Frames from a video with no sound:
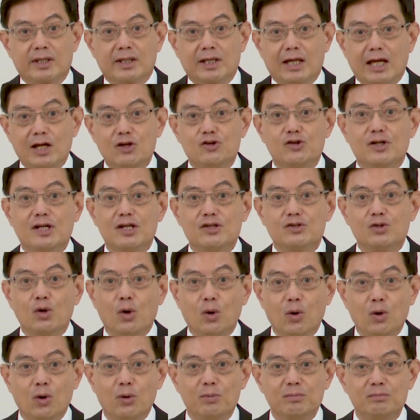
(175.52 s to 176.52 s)
Asia is
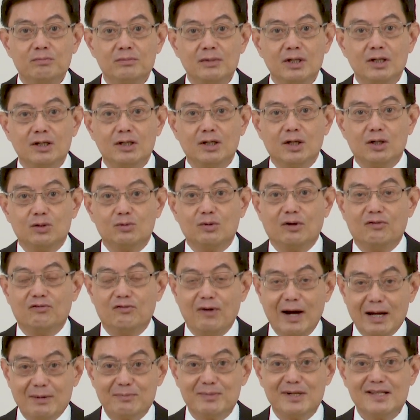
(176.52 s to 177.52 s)
home to a
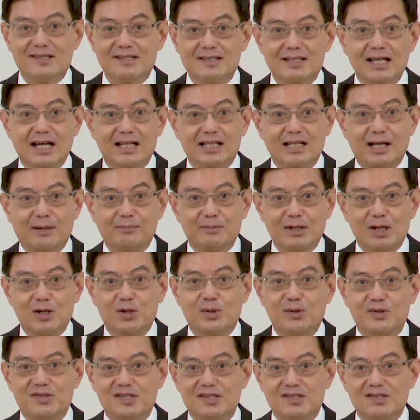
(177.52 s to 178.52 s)
vibrant startup
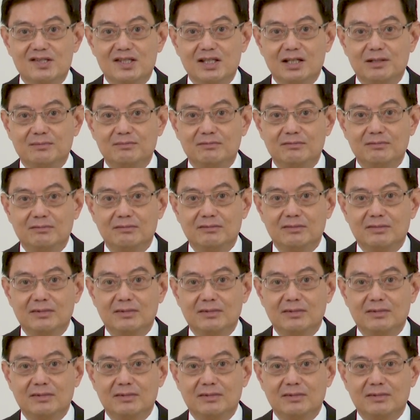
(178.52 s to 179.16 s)
ecosystem